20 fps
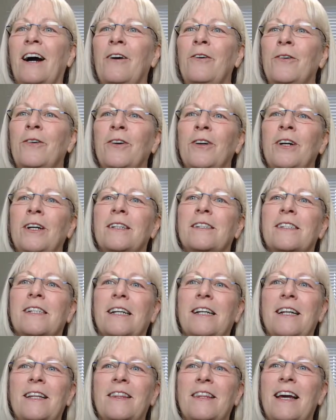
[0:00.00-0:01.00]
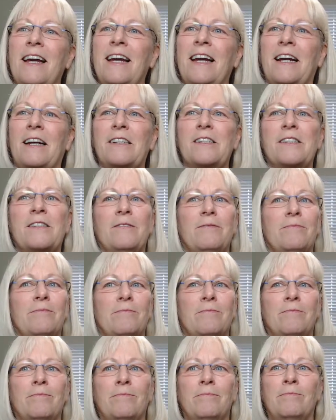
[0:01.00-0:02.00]
Oh, good. Cindy, thanks.
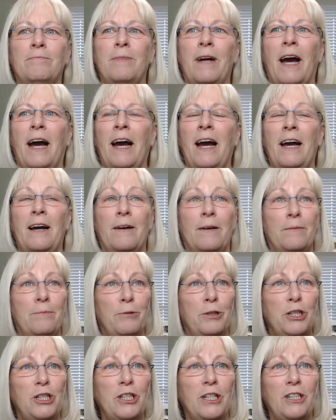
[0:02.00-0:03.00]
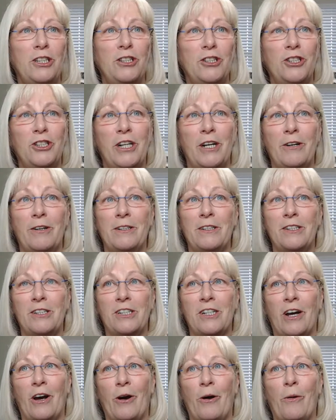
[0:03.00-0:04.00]
I appreciate you sharing the
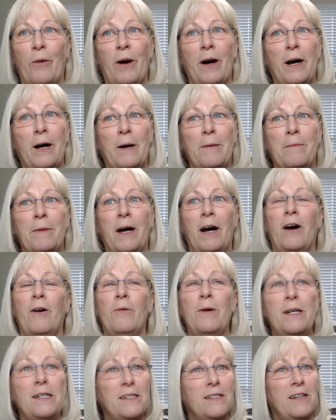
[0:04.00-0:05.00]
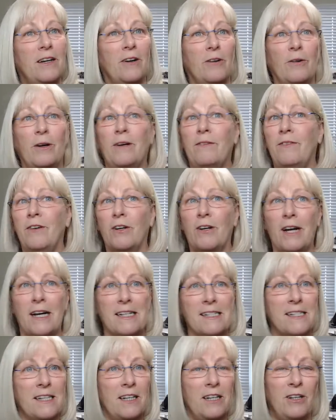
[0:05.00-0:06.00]
show. Always, you know, if you
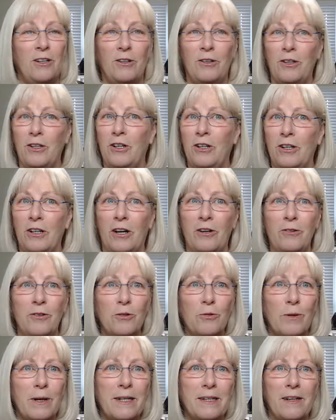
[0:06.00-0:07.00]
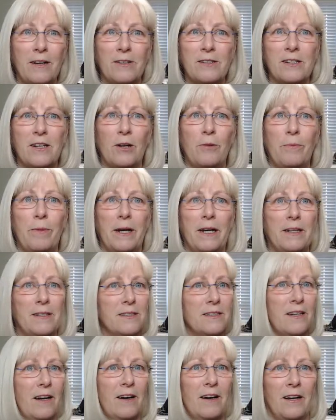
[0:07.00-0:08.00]
guys, you know, to ring those little
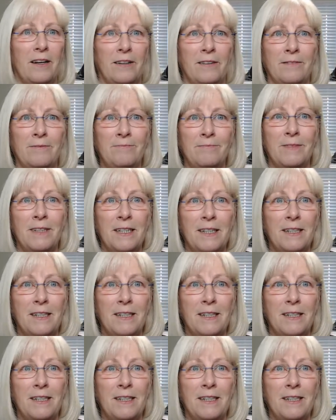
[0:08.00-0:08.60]
bells on